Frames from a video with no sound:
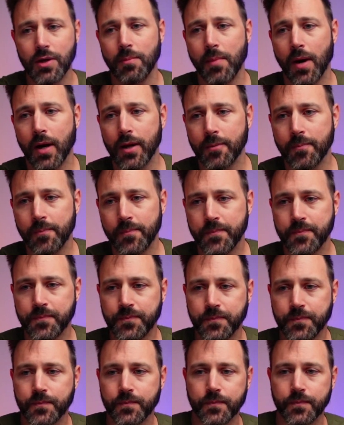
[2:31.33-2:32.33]
mic.
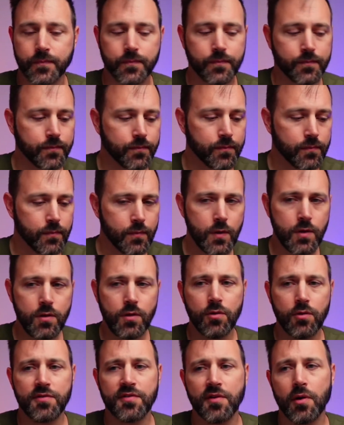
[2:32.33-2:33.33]

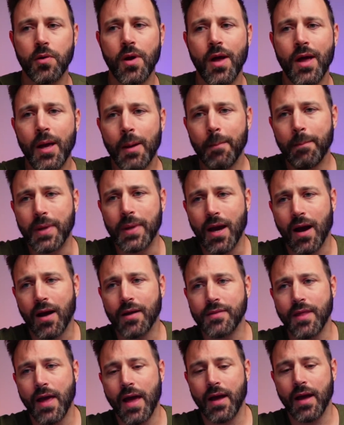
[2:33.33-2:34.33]
So
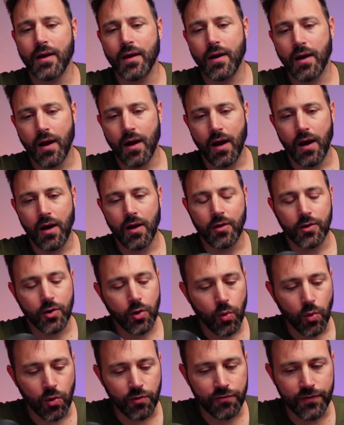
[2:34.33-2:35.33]
beyond that
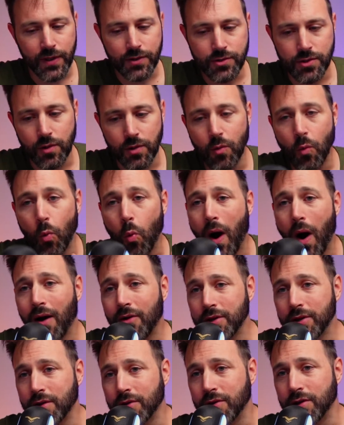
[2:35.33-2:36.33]
cool feature,
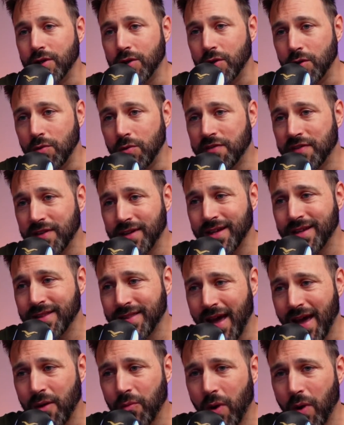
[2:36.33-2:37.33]
while you're using it
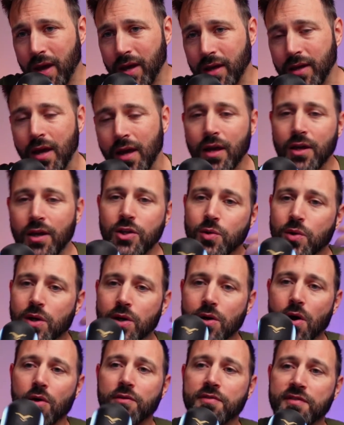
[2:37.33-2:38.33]
that way, you
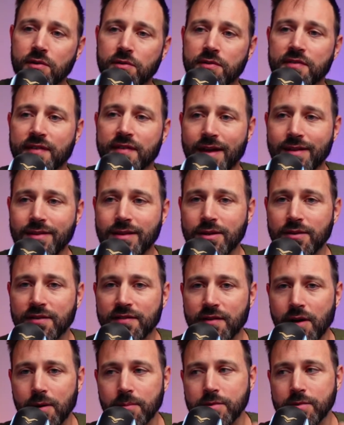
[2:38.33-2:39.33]
can also set this
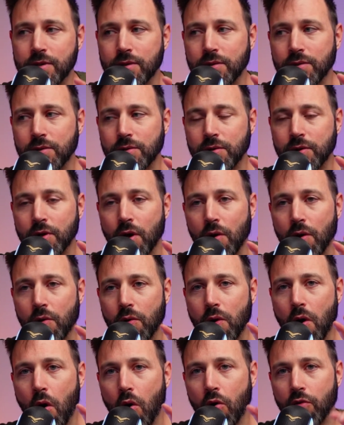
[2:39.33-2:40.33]
up to
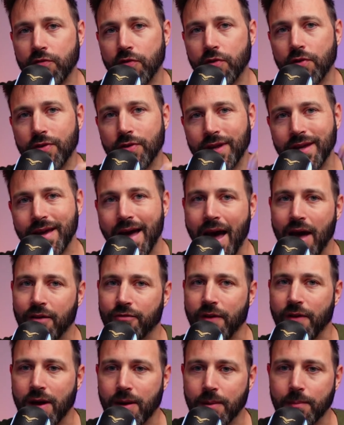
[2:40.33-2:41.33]
go over the
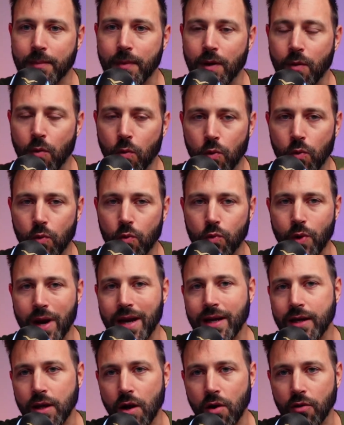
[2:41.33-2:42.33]
FM
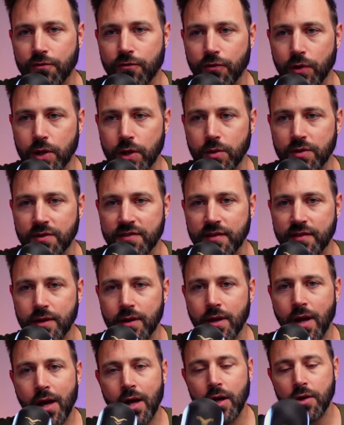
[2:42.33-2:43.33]
radio
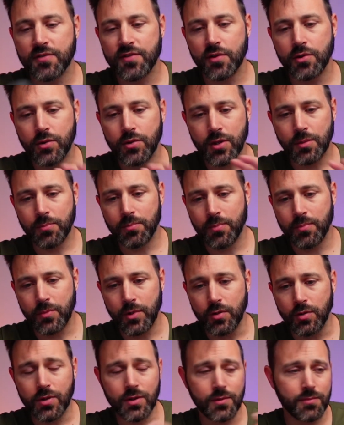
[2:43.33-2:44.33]
frequency. So you
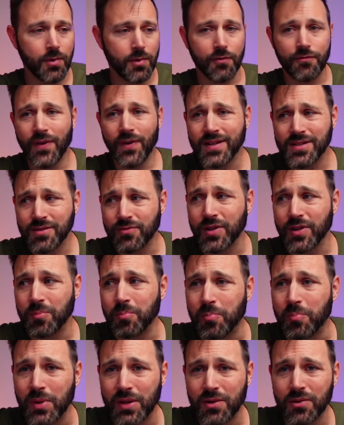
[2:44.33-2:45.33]
could effectively
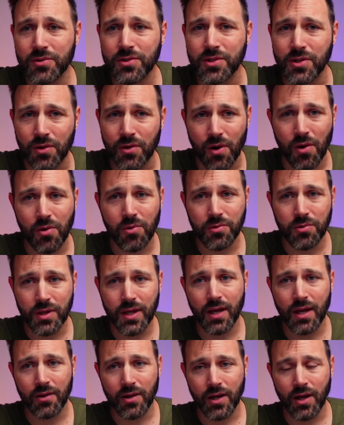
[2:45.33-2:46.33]
build your own
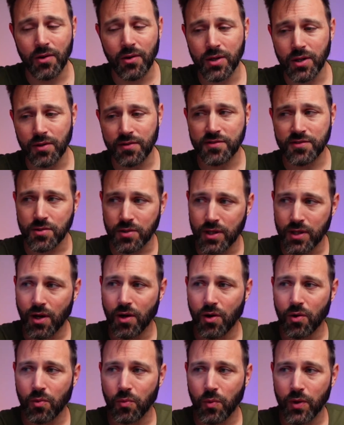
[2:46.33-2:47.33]
karaoke
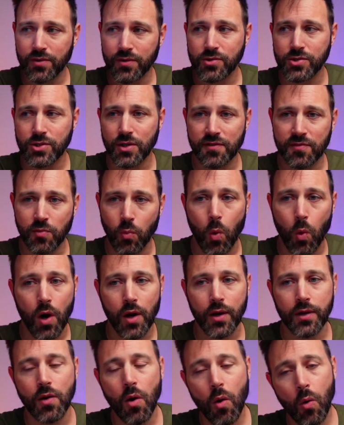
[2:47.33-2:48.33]
studio with just
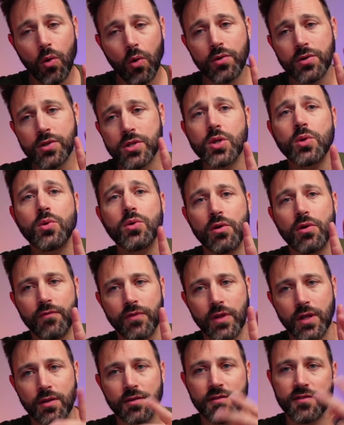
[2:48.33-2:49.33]
1 or 2 of
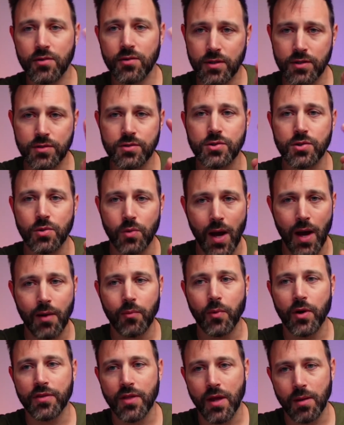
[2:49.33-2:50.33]
these. You can duet
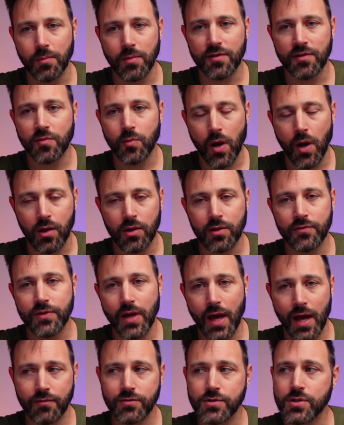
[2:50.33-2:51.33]
with them as well if you
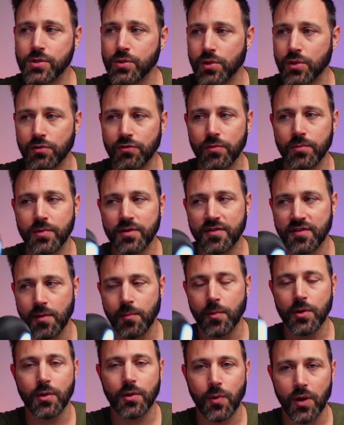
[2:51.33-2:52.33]
have 2 of them and
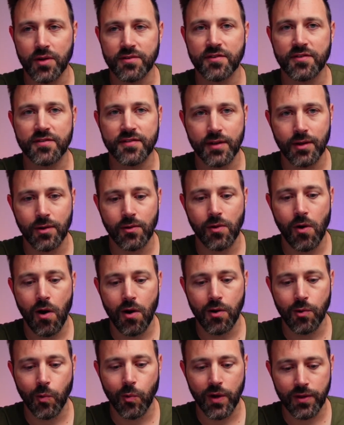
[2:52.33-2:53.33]
someone that wants to sing
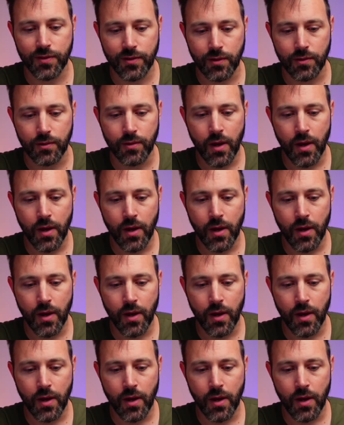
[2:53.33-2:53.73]
along with you.